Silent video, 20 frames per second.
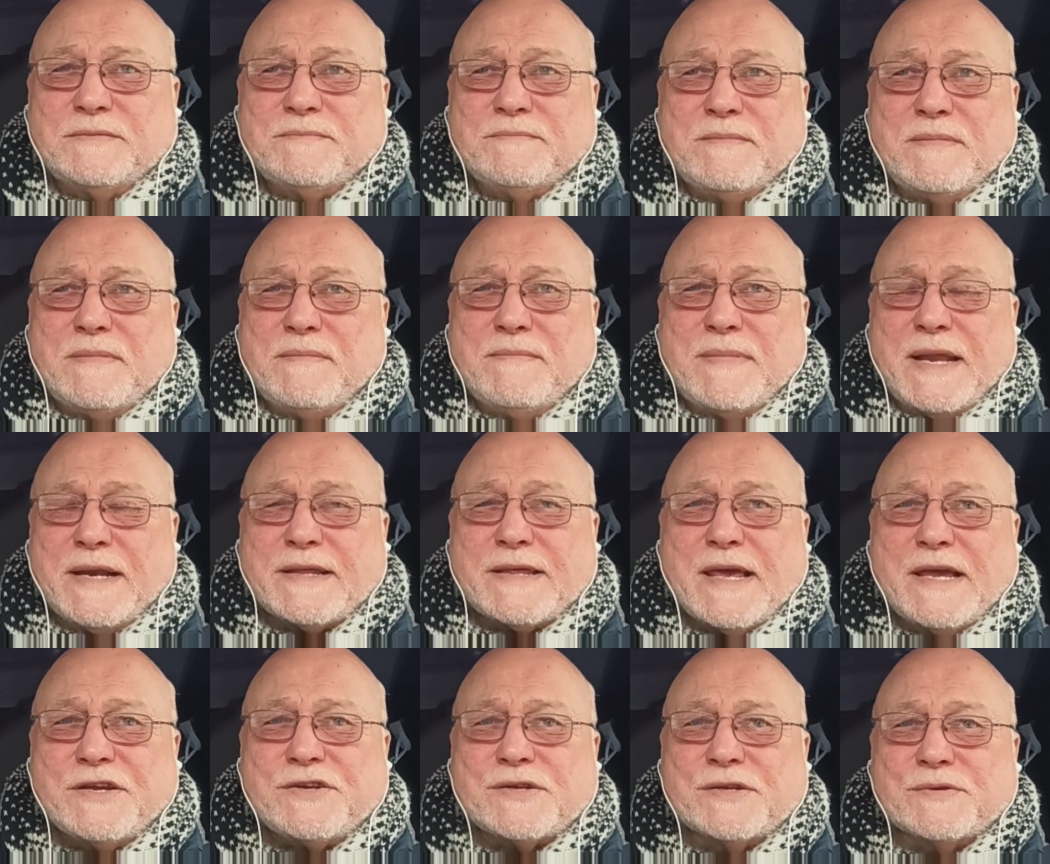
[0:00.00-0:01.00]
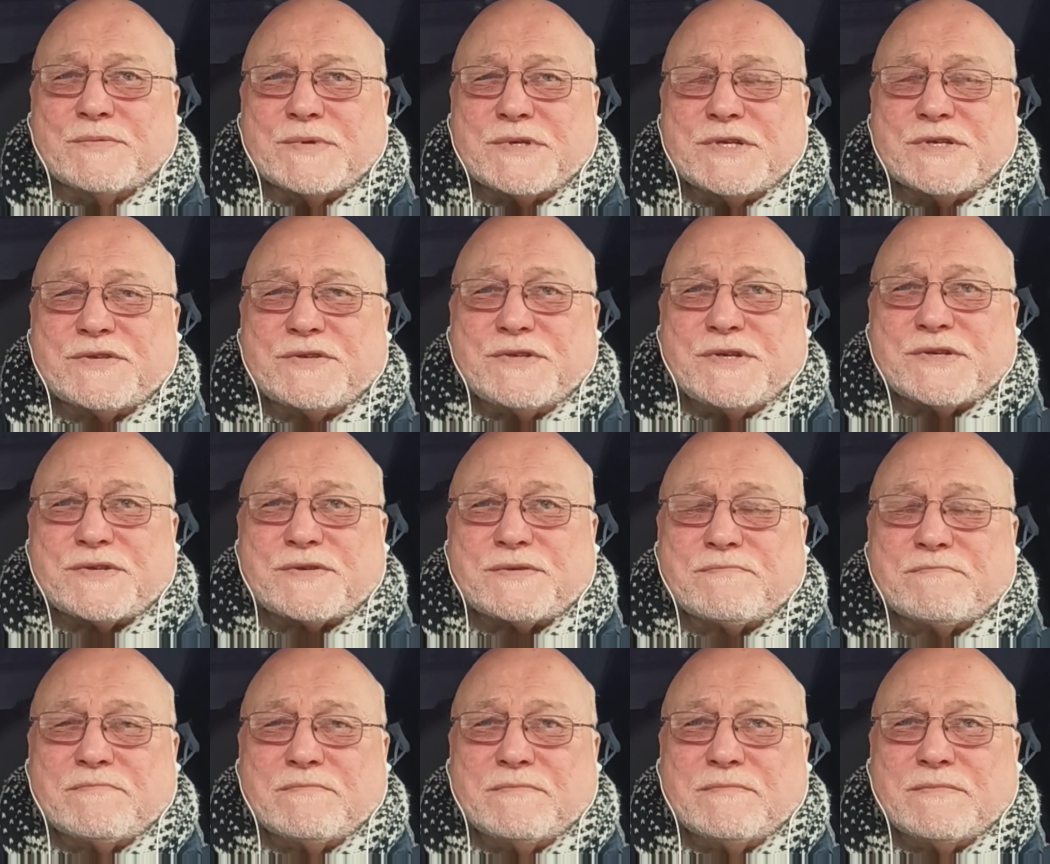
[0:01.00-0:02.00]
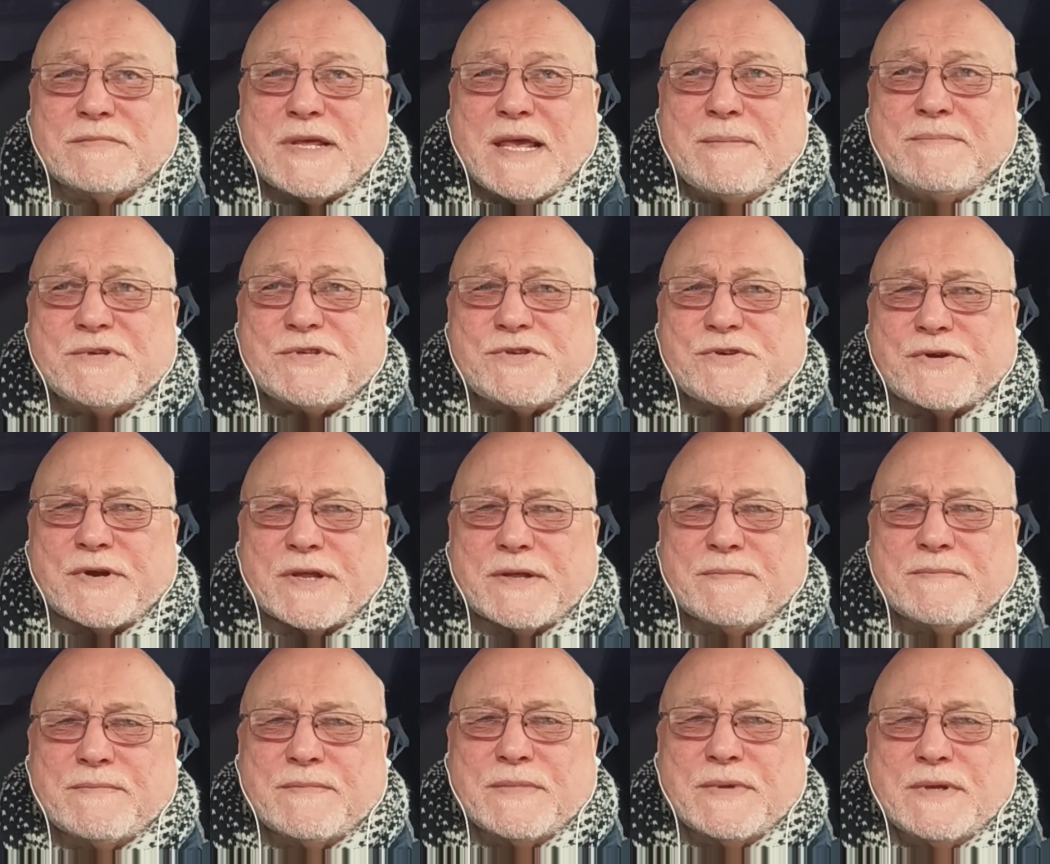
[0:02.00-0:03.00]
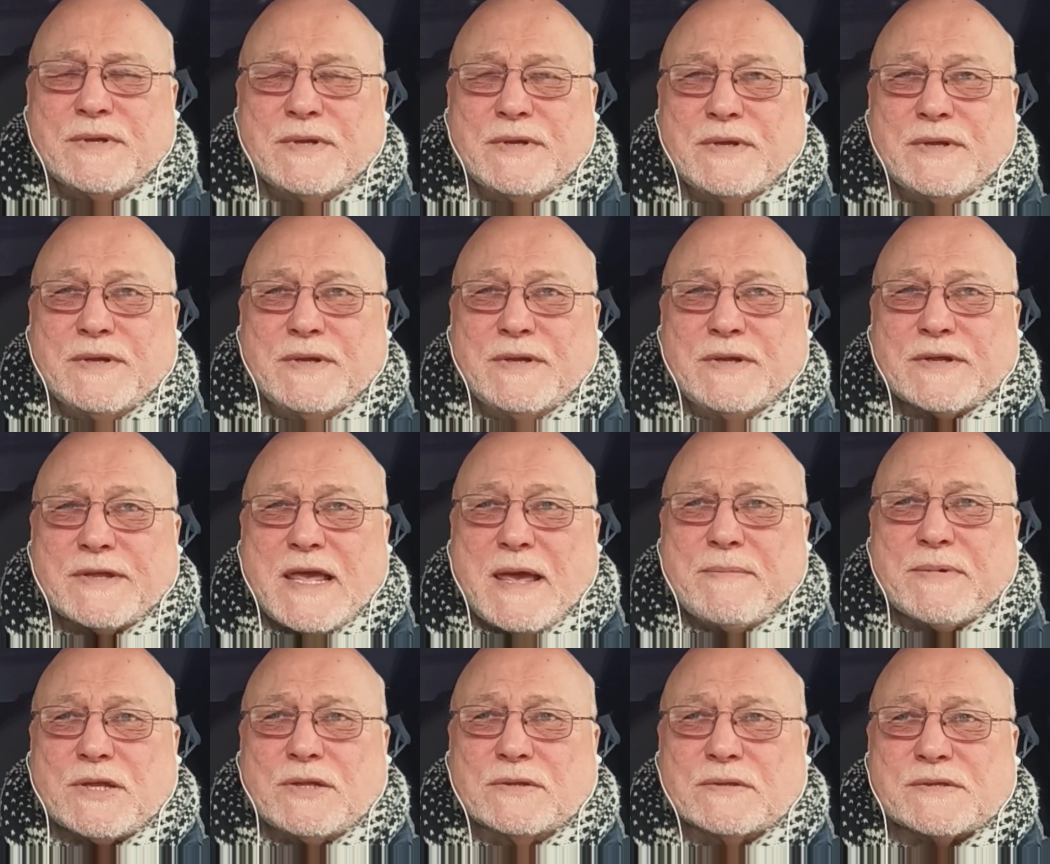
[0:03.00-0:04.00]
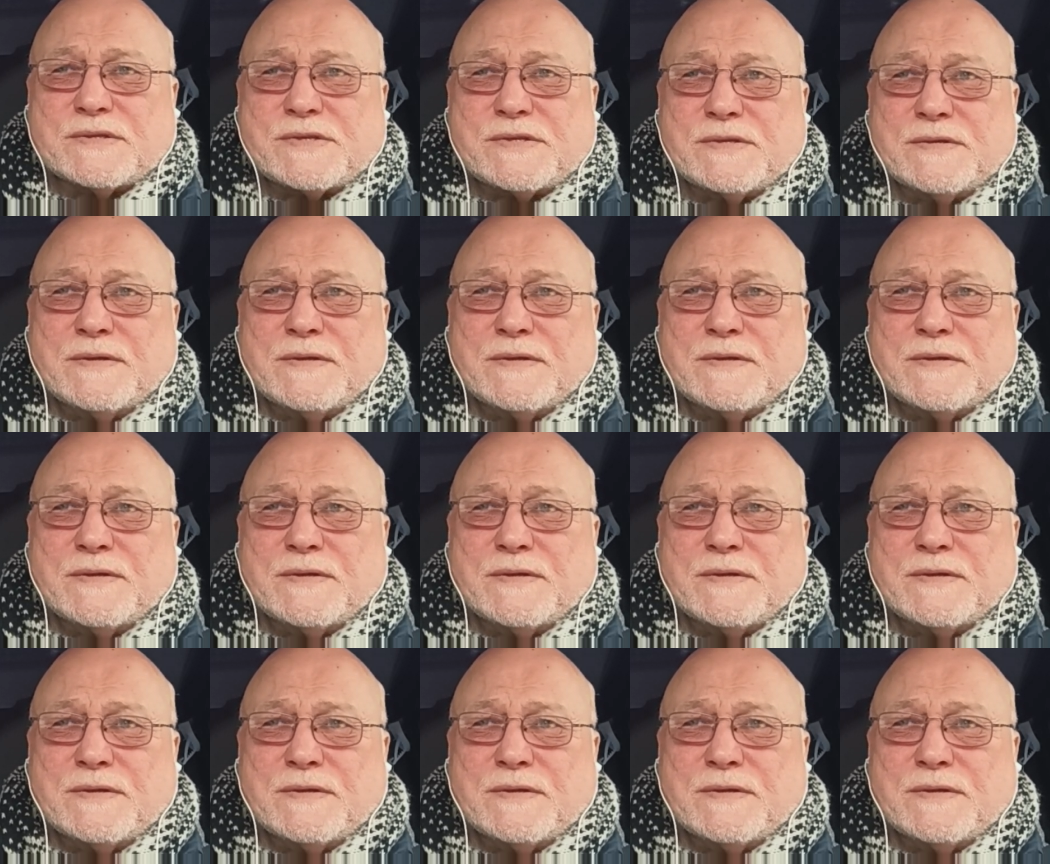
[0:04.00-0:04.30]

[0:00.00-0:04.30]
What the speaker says: medication, which is just chemistry, chemicals.